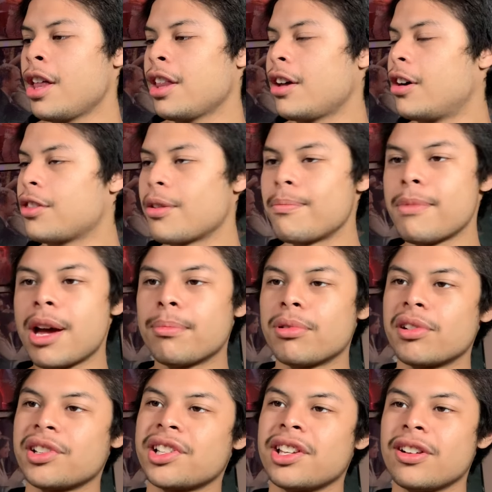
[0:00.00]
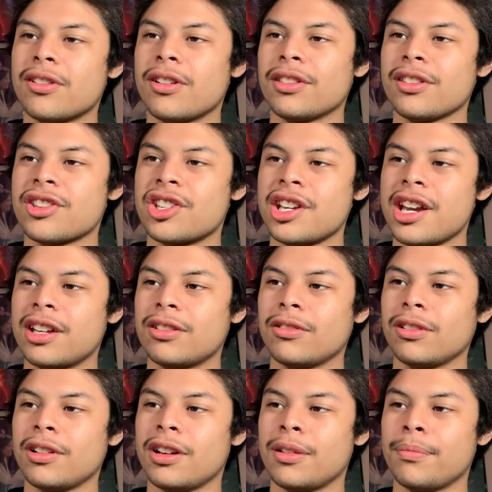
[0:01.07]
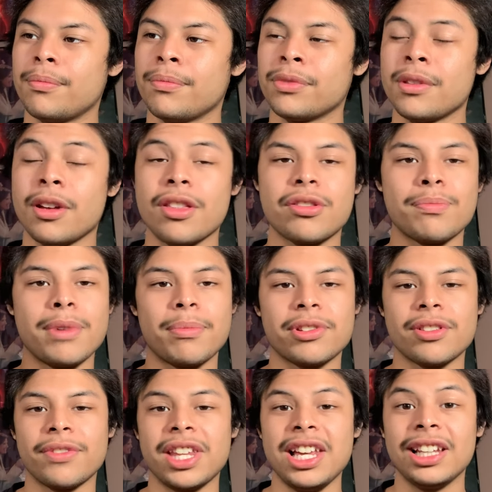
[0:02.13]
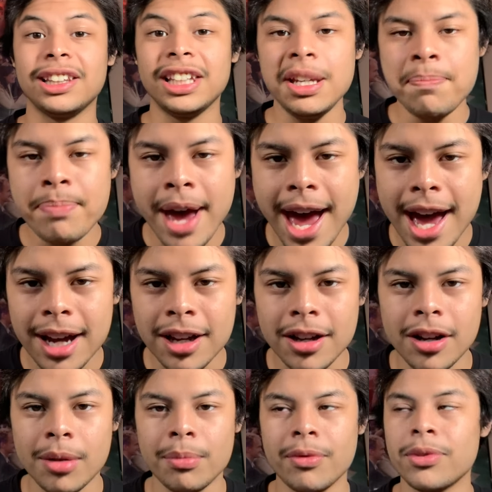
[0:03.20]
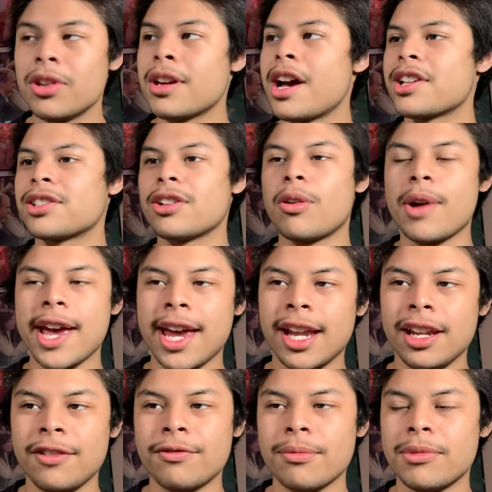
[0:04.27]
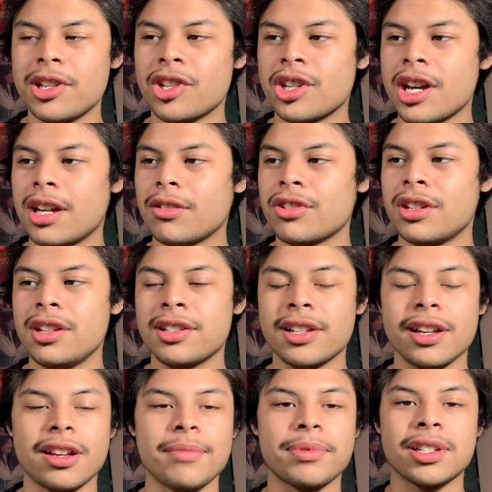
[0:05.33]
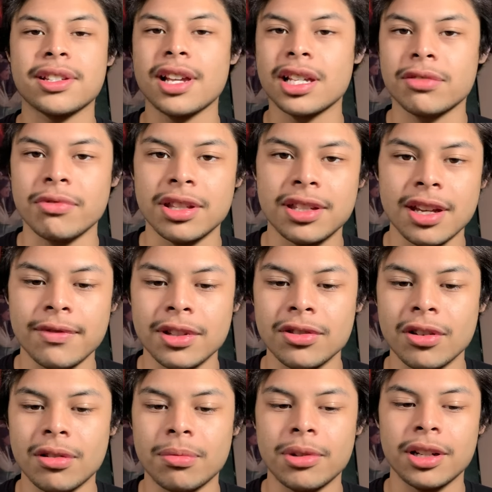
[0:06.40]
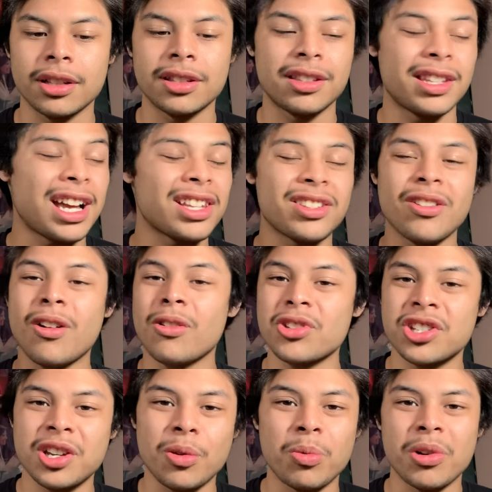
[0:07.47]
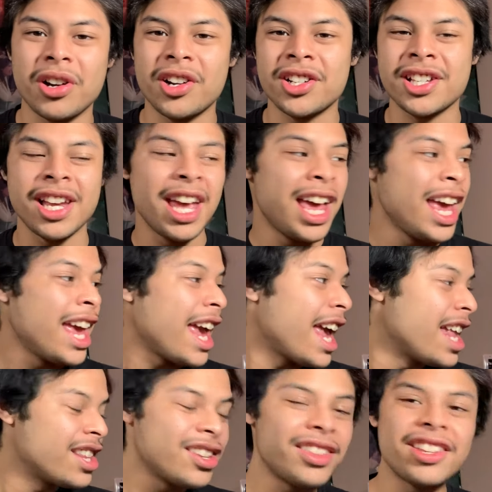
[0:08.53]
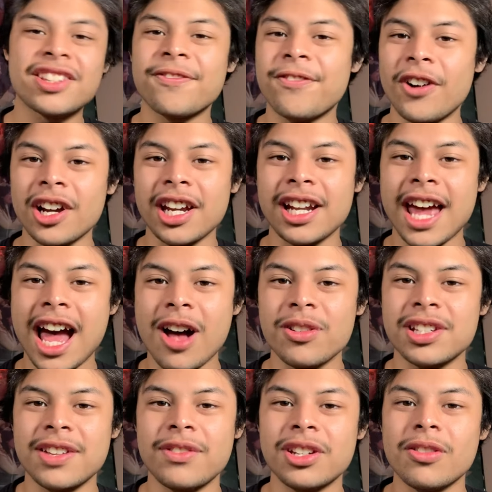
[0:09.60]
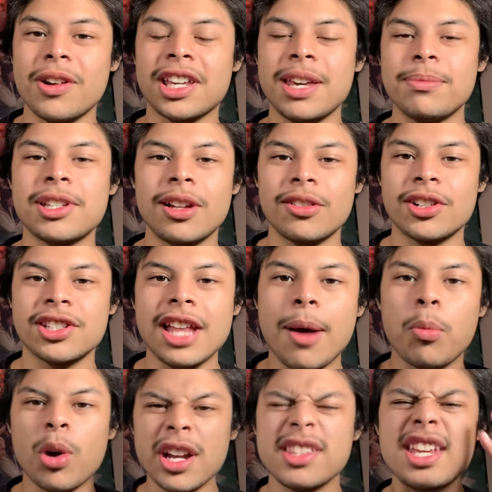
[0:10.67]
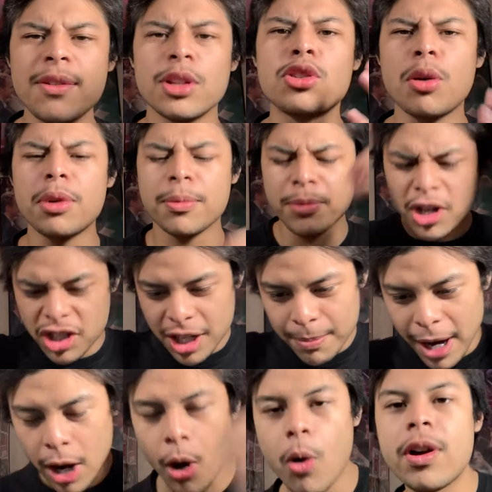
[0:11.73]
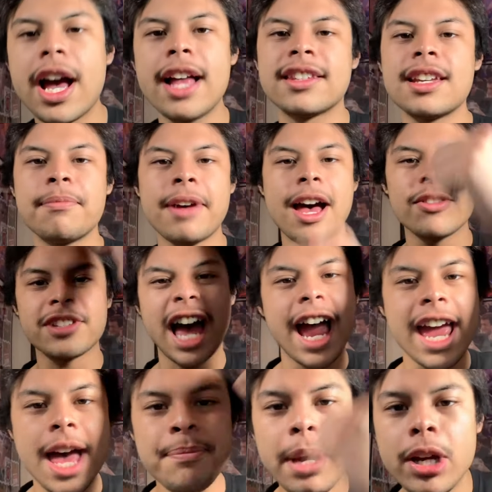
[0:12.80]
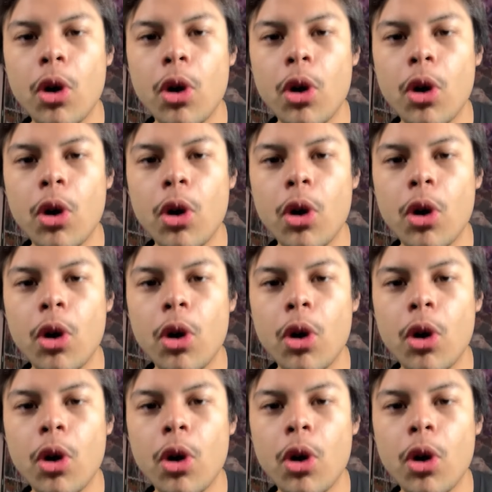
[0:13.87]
other members here on the channel, the other members of the Elite Pack, you guys know Annie from this channel, she's like obsessed with David Dobrik. That's all she wears into this fucking house, even though I keep telling her stop wearing David Dobrik merch in my own goddamn house. I have my